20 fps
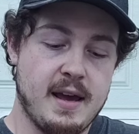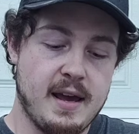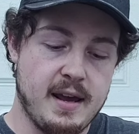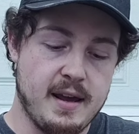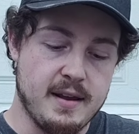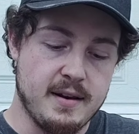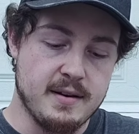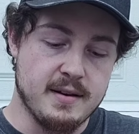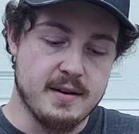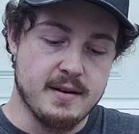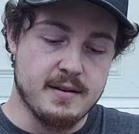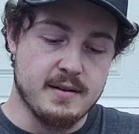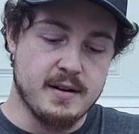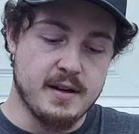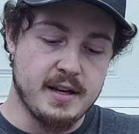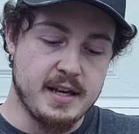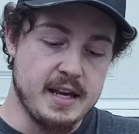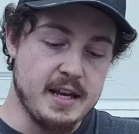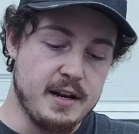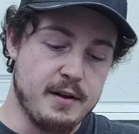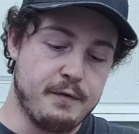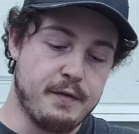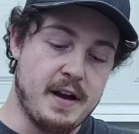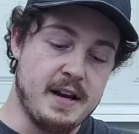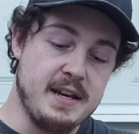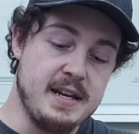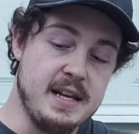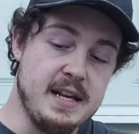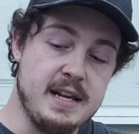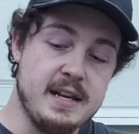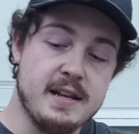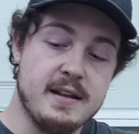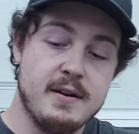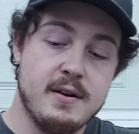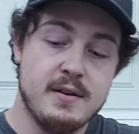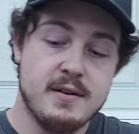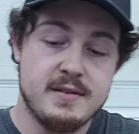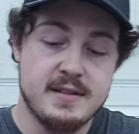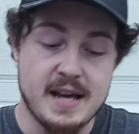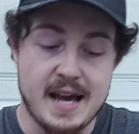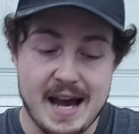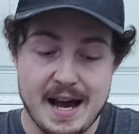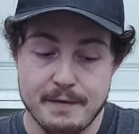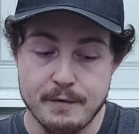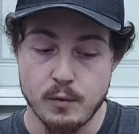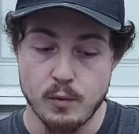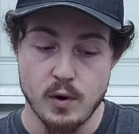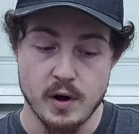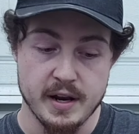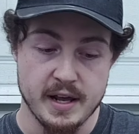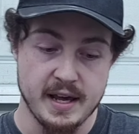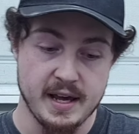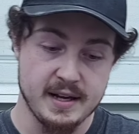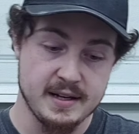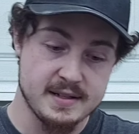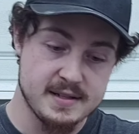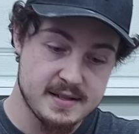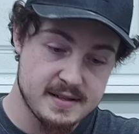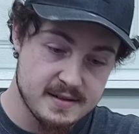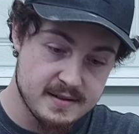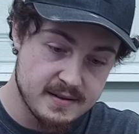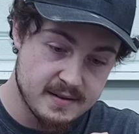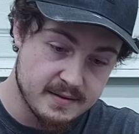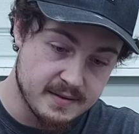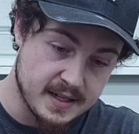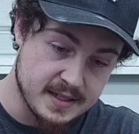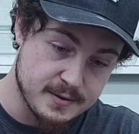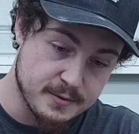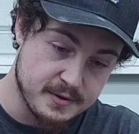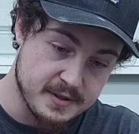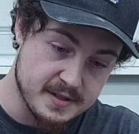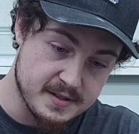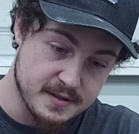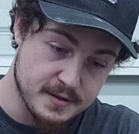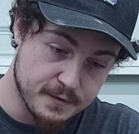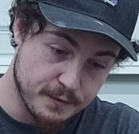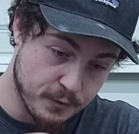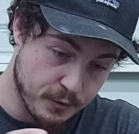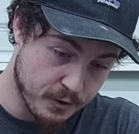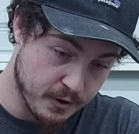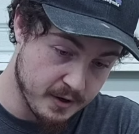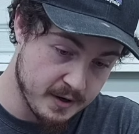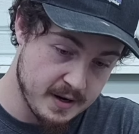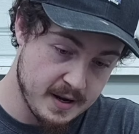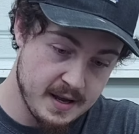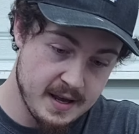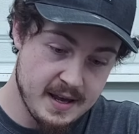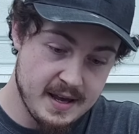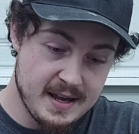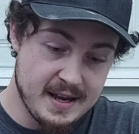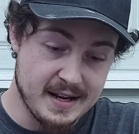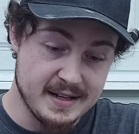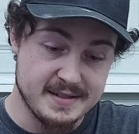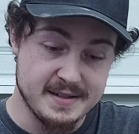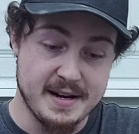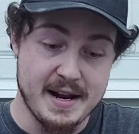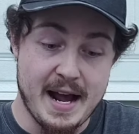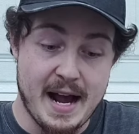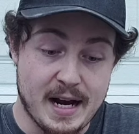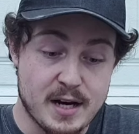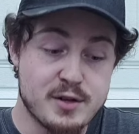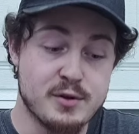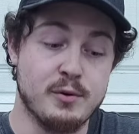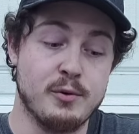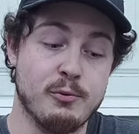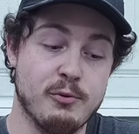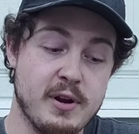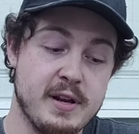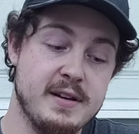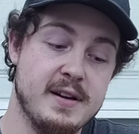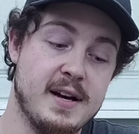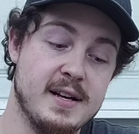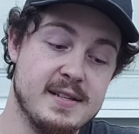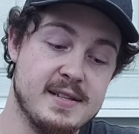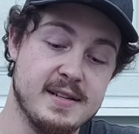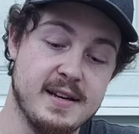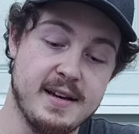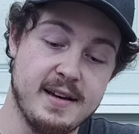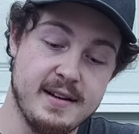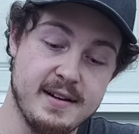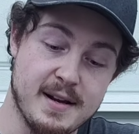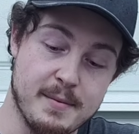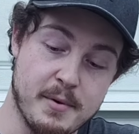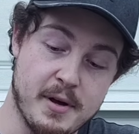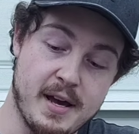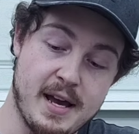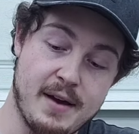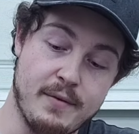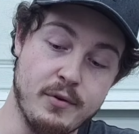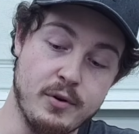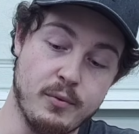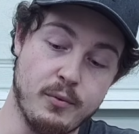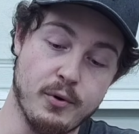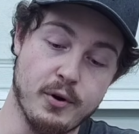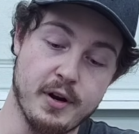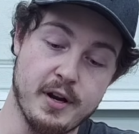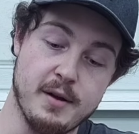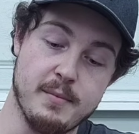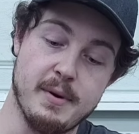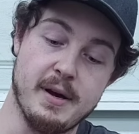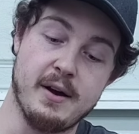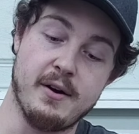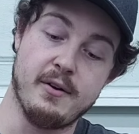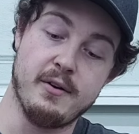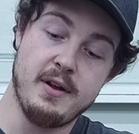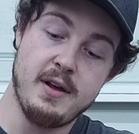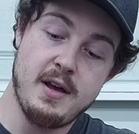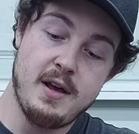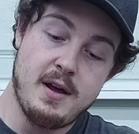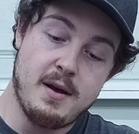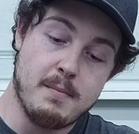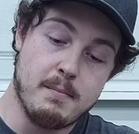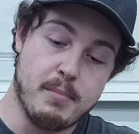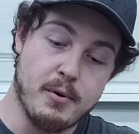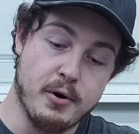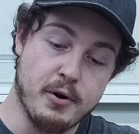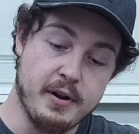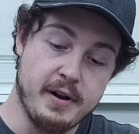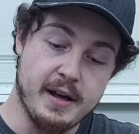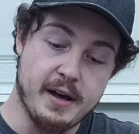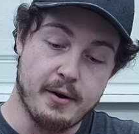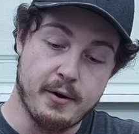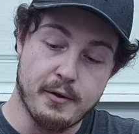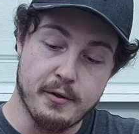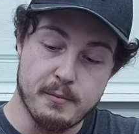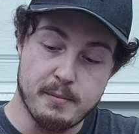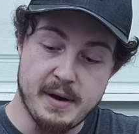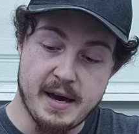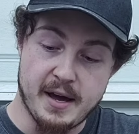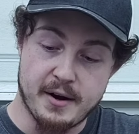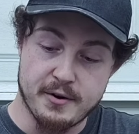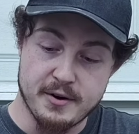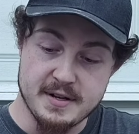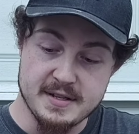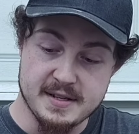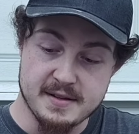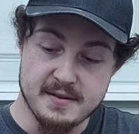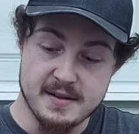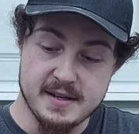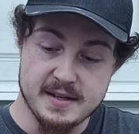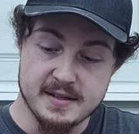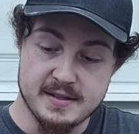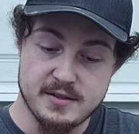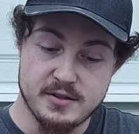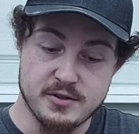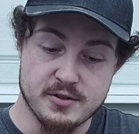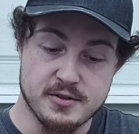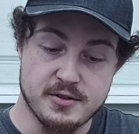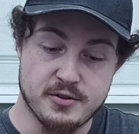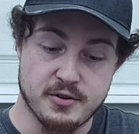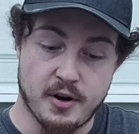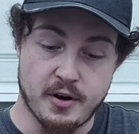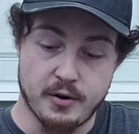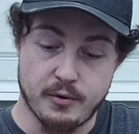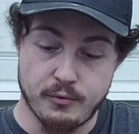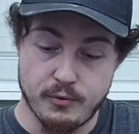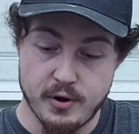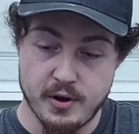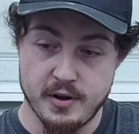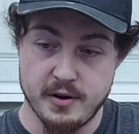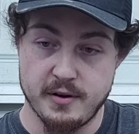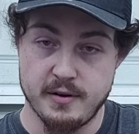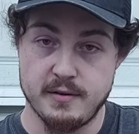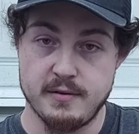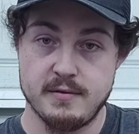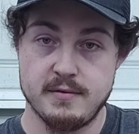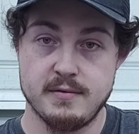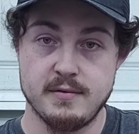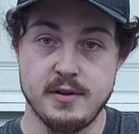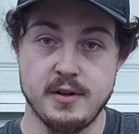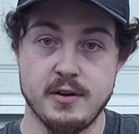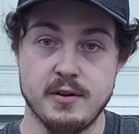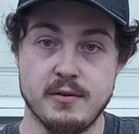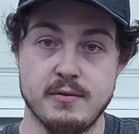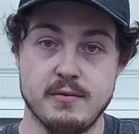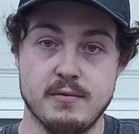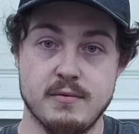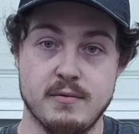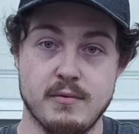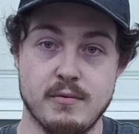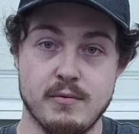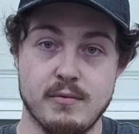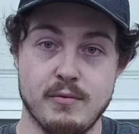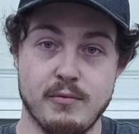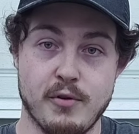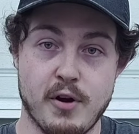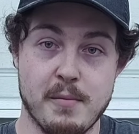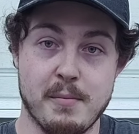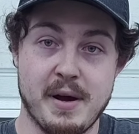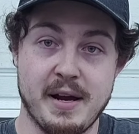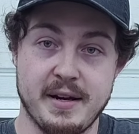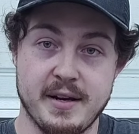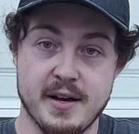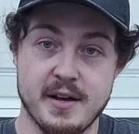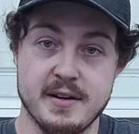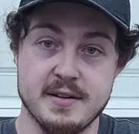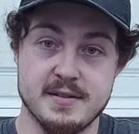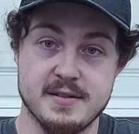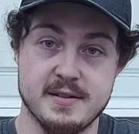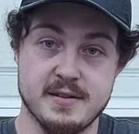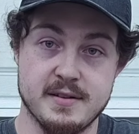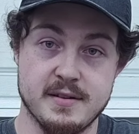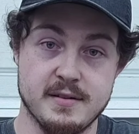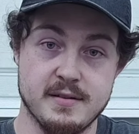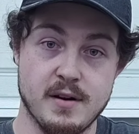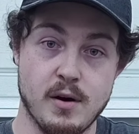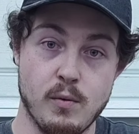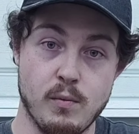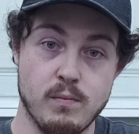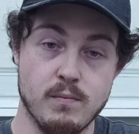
And again, if I need to have a 1x, that's what this is for. It's an actual red dot sight. I'm not having to worry about burning out all the batteries in this, just trying to run my gun as a